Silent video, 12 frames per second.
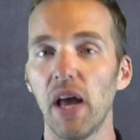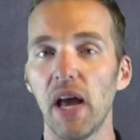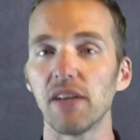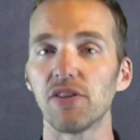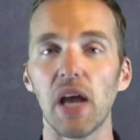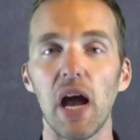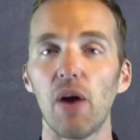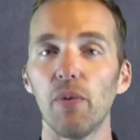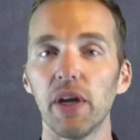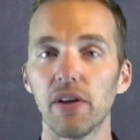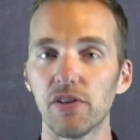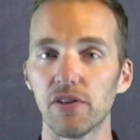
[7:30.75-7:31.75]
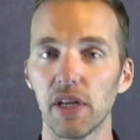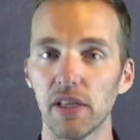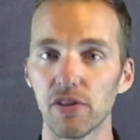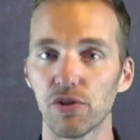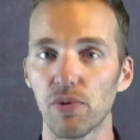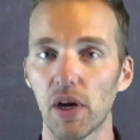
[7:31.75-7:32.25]
as to how we
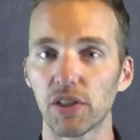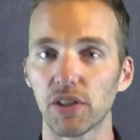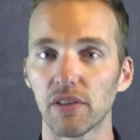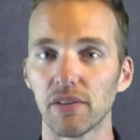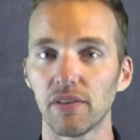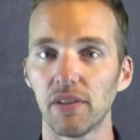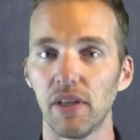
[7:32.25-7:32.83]
understand the structure.